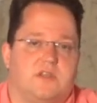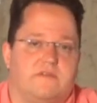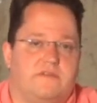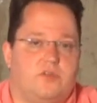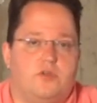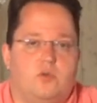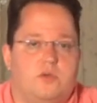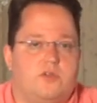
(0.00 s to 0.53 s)
If
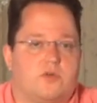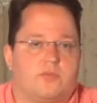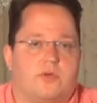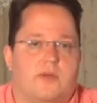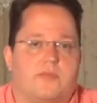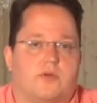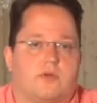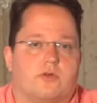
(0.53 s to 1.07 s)
you and your
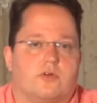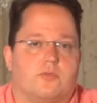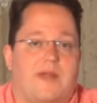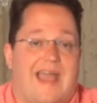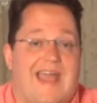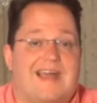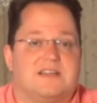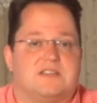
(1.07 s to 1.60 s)
prepper group
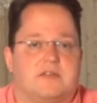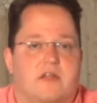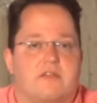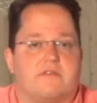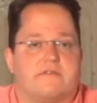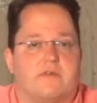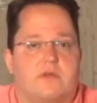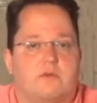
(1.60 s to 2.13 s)
has
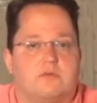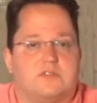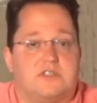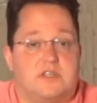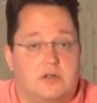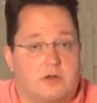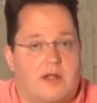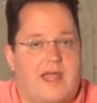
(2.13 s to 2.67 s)
another
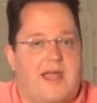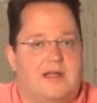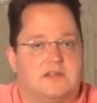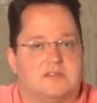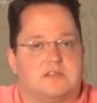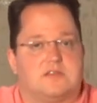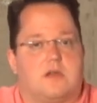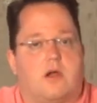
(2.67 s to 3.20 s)
frequency or
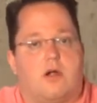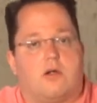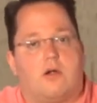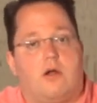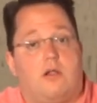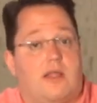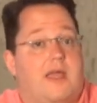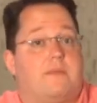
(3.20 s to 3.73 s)
are
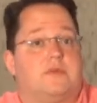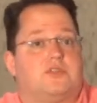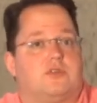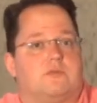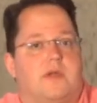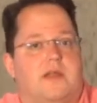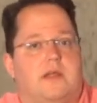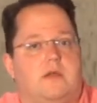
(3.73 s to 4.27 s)
all amateur
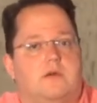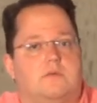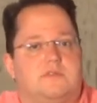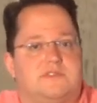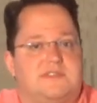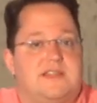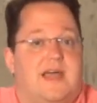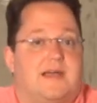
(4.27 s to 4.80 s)
radio
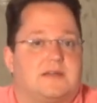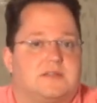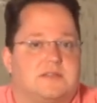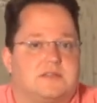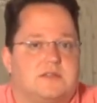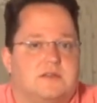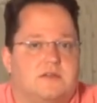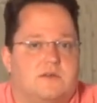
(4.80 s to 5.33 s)

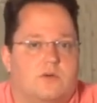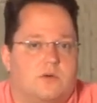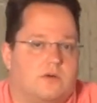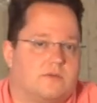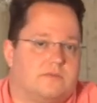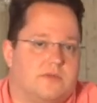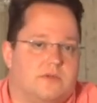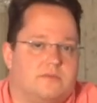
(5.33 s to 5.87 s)
techs
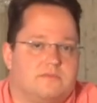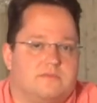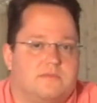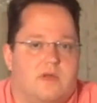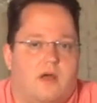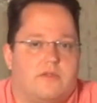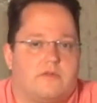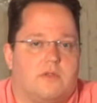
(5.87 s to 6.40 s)
or
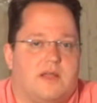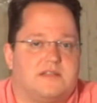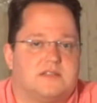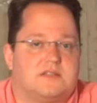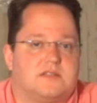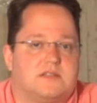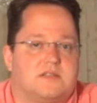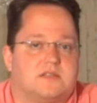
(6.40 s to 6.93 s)
other
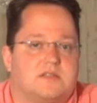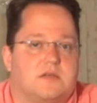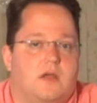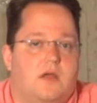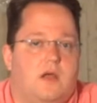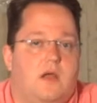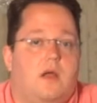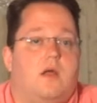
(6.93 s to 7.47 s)
licenses,
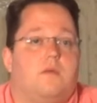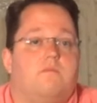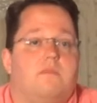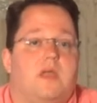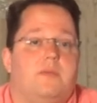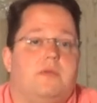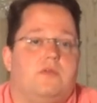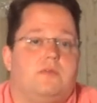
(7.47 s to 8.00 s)

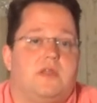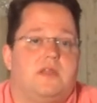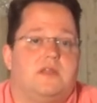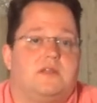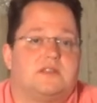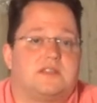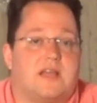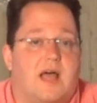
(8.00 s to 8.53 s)
maybe you need to
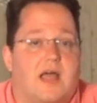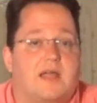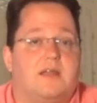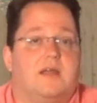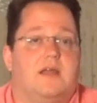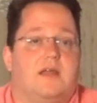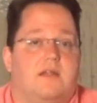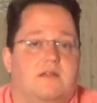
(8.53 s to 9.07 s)
decide
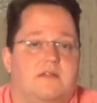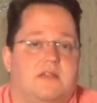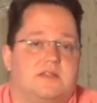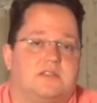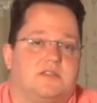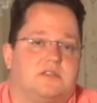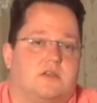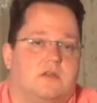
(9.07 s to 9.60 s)

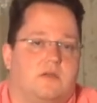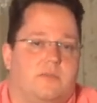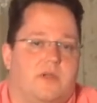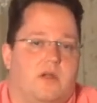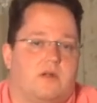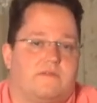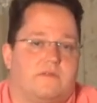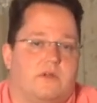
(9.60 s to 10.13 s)
this is going to
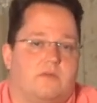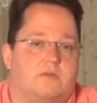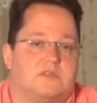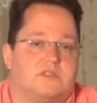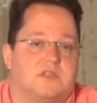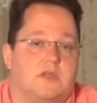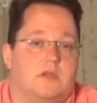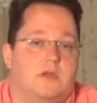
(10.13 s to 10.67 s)
be our
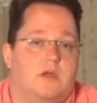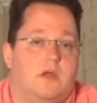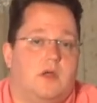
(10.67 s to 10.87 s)
frequency,